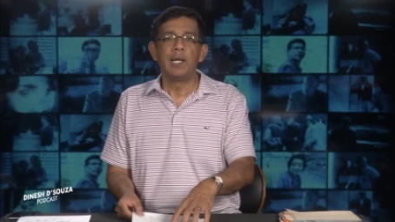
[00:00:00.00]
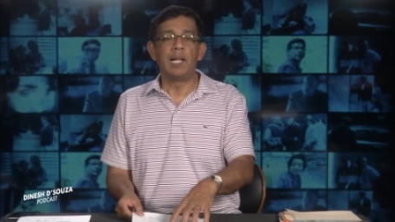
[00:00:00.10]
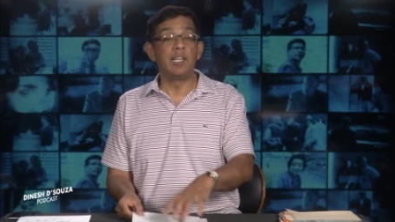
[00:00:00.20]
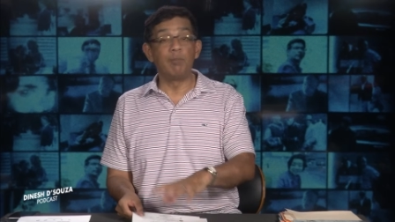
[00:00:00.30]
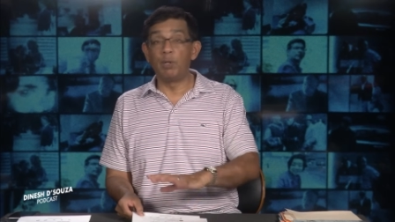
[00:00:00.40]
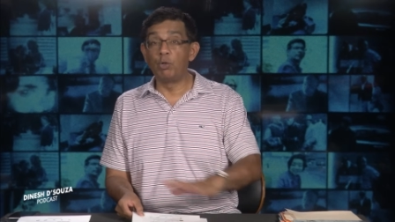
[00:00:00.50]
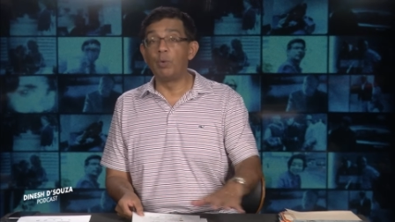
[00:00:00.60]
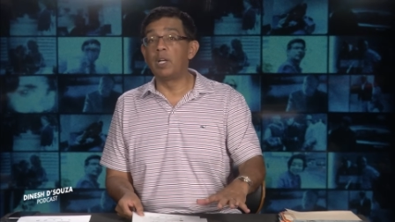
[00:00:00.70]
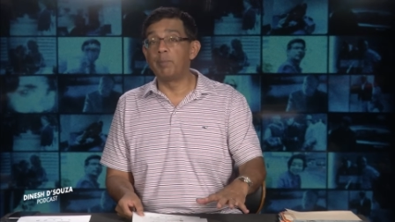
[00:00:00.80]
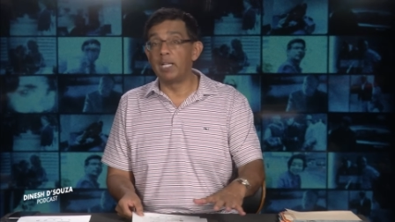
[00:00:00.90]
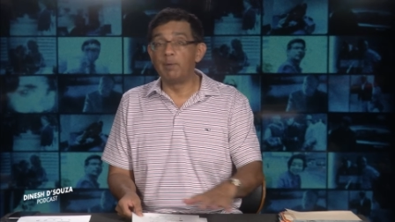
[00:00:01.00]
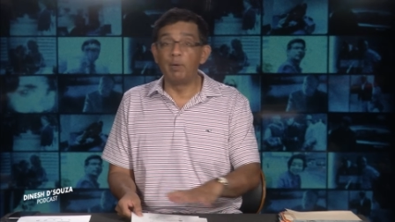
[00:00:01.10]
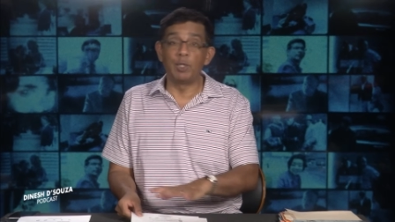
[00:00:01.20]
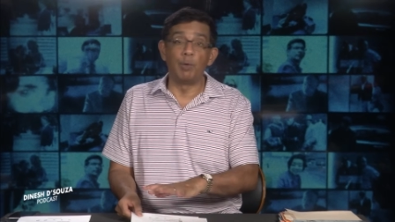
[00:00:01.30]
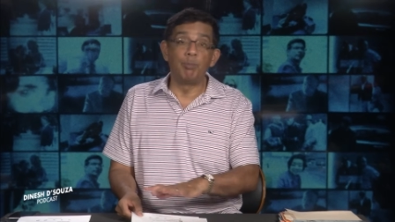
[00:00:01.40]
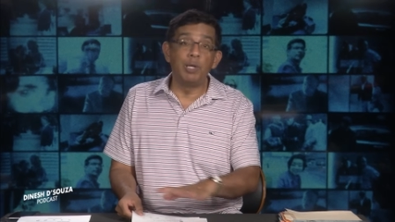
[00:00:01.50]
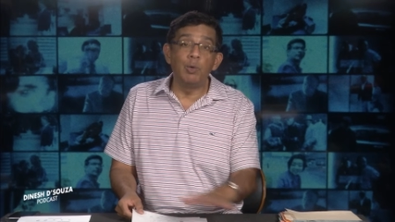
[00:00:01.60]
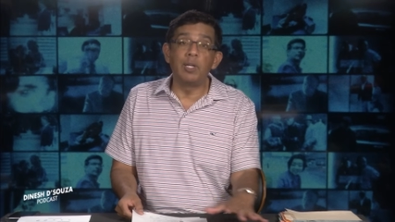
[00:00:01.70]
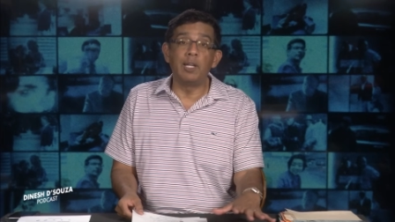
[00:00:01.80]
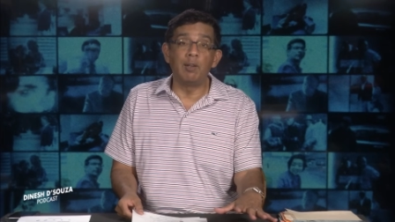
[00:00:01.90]
And they've been doing it, by the way, with
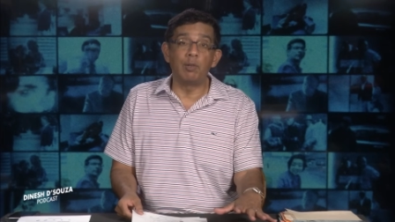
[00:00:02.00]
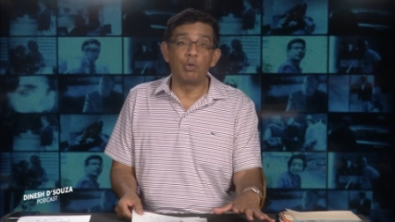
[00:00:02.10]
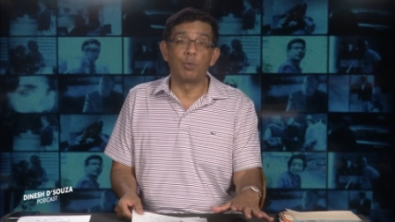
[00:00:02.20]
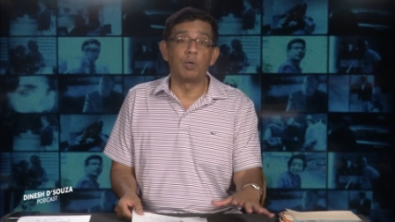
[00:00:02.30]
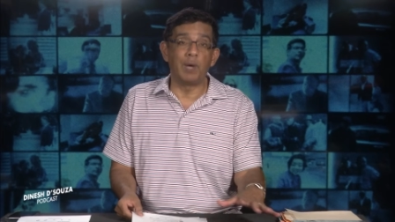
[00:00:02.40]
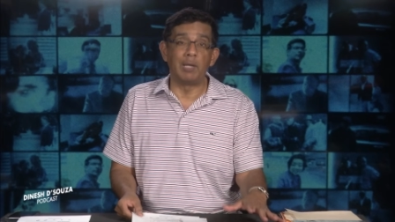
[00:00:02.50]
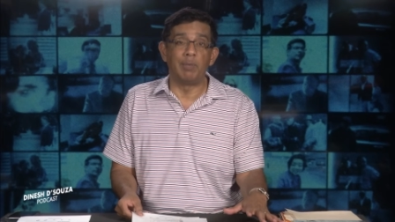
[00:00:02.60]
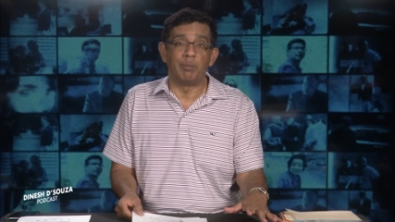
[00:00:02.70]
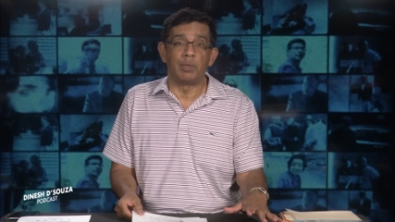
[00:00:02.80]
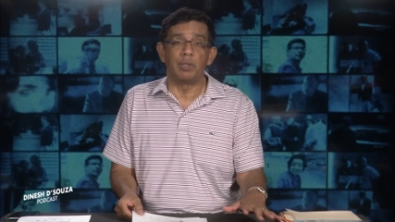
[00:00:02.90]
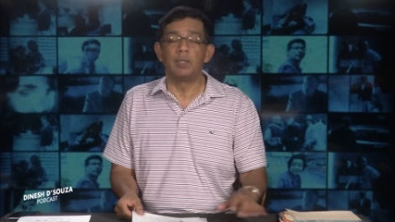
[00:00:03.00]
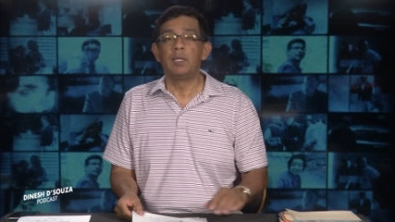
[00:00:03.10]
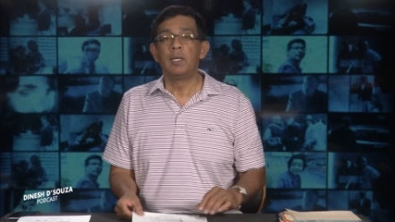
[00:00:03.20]
impunity toward white people.